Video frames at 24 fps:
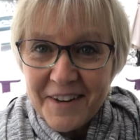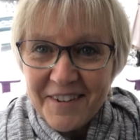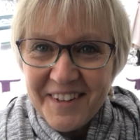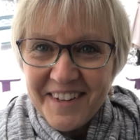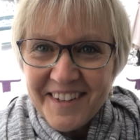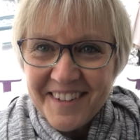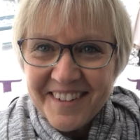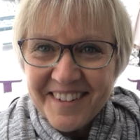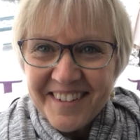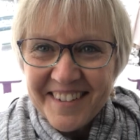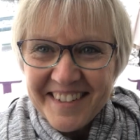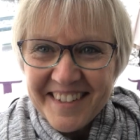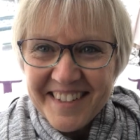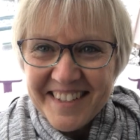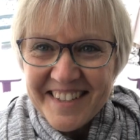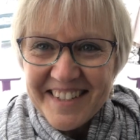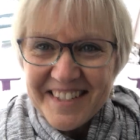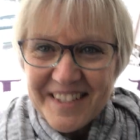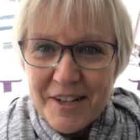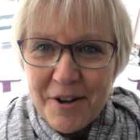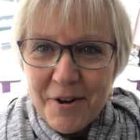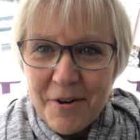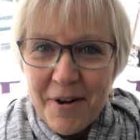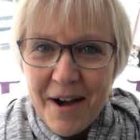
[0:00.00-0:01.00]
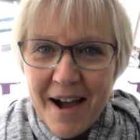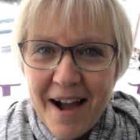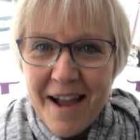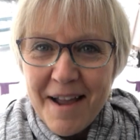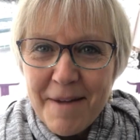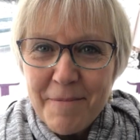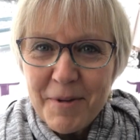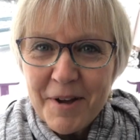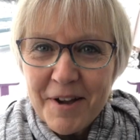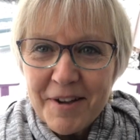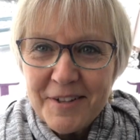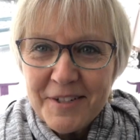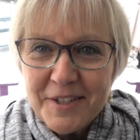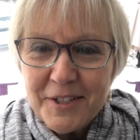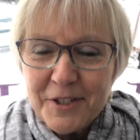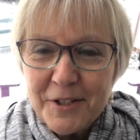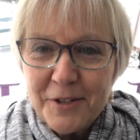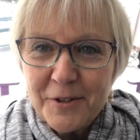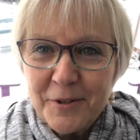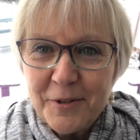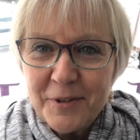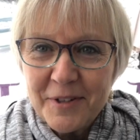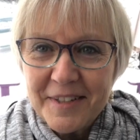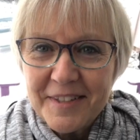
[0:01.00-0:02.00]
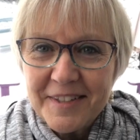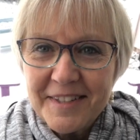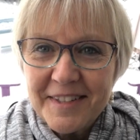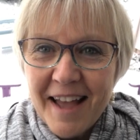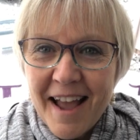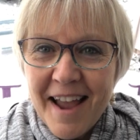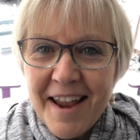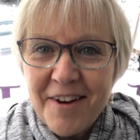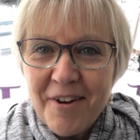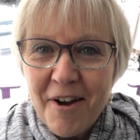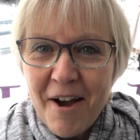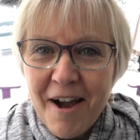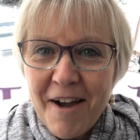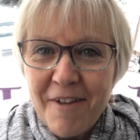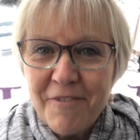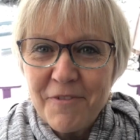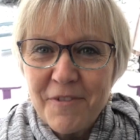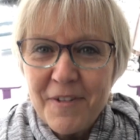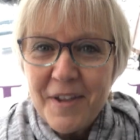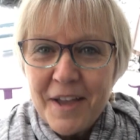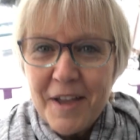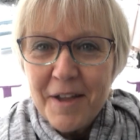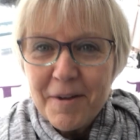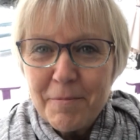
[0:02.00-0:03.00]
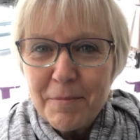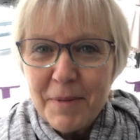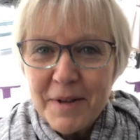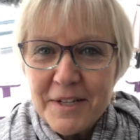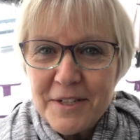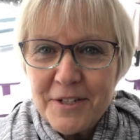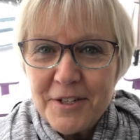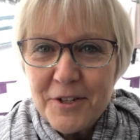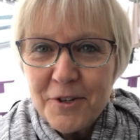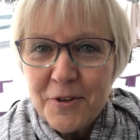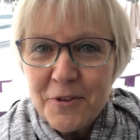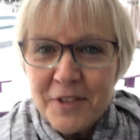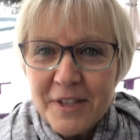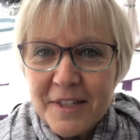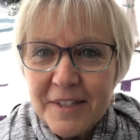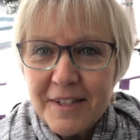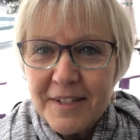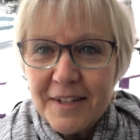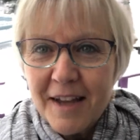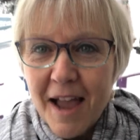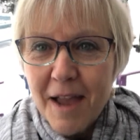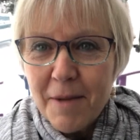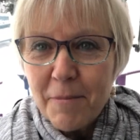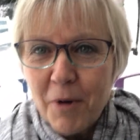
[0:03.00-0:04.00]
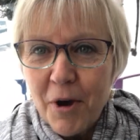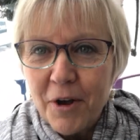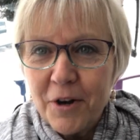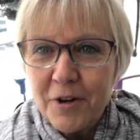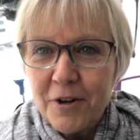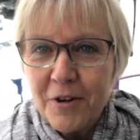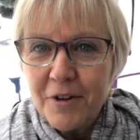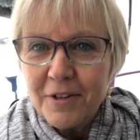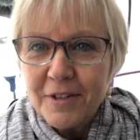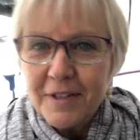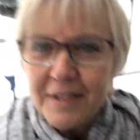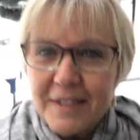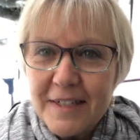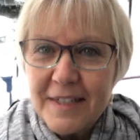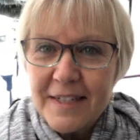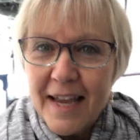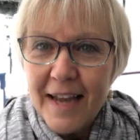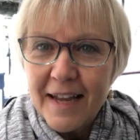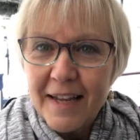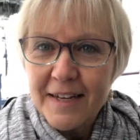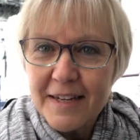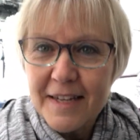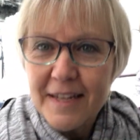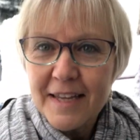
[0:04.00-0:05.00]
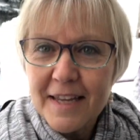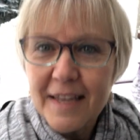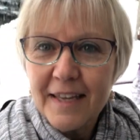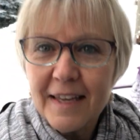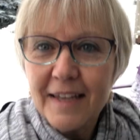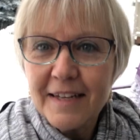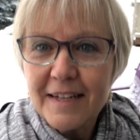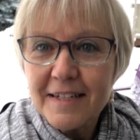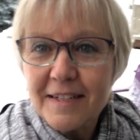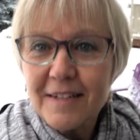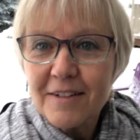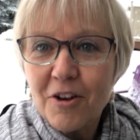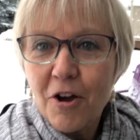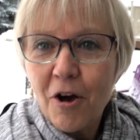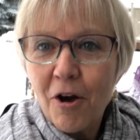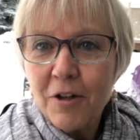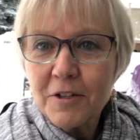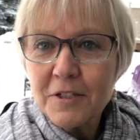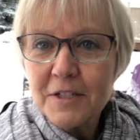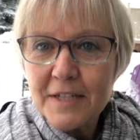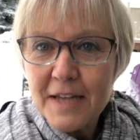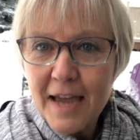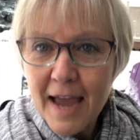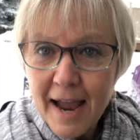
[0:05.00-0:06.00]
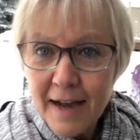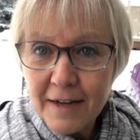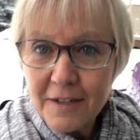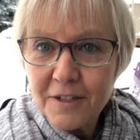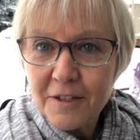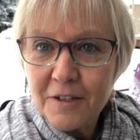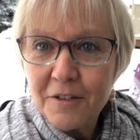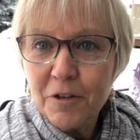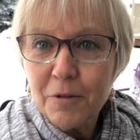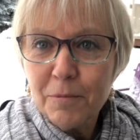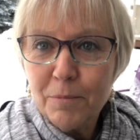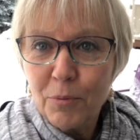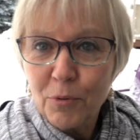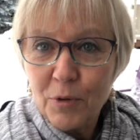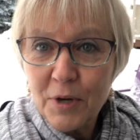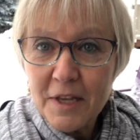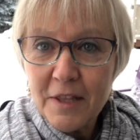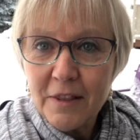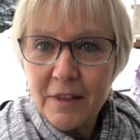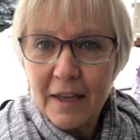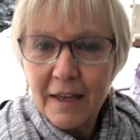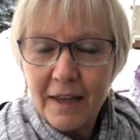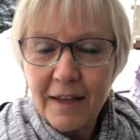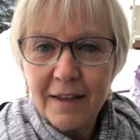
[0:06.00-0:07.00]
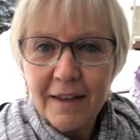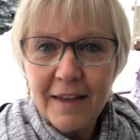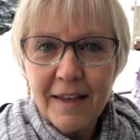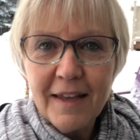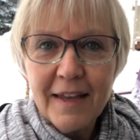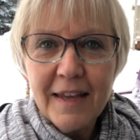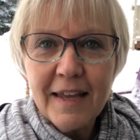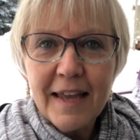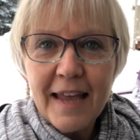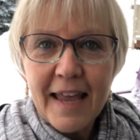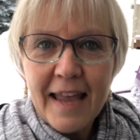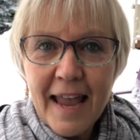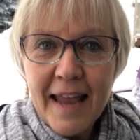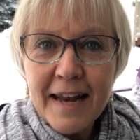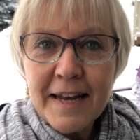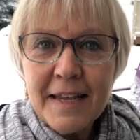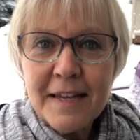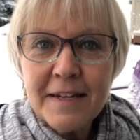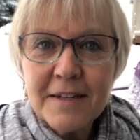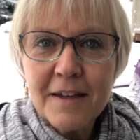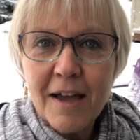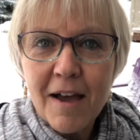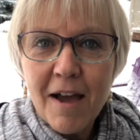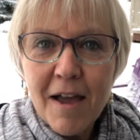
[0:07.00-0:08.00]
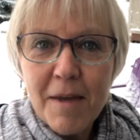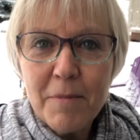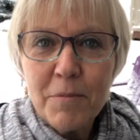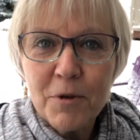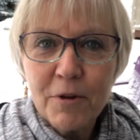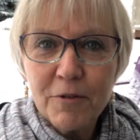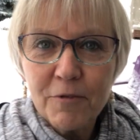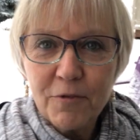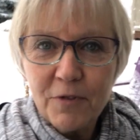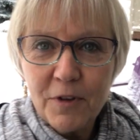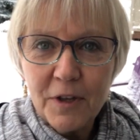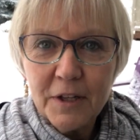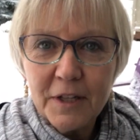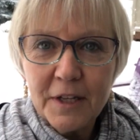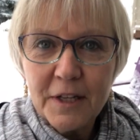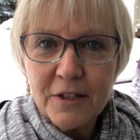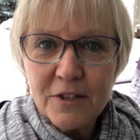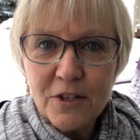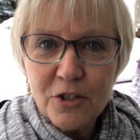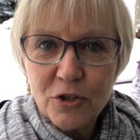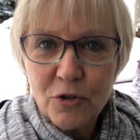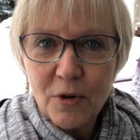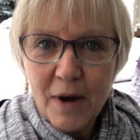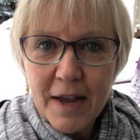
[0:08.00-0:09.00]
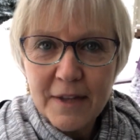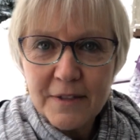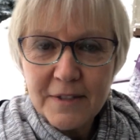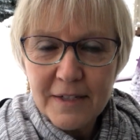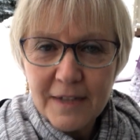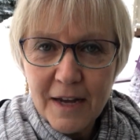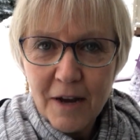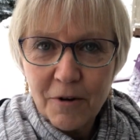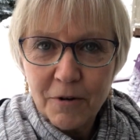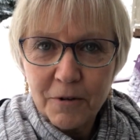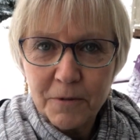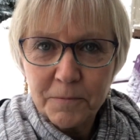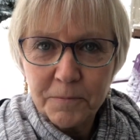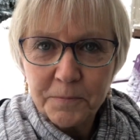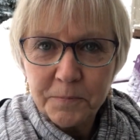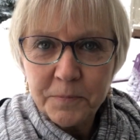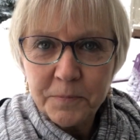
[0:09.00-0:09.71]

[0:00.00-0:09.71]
out here, so I'm going to sign off, but do this time honored technique called tactical breathing Anytime you're feeling stressed out,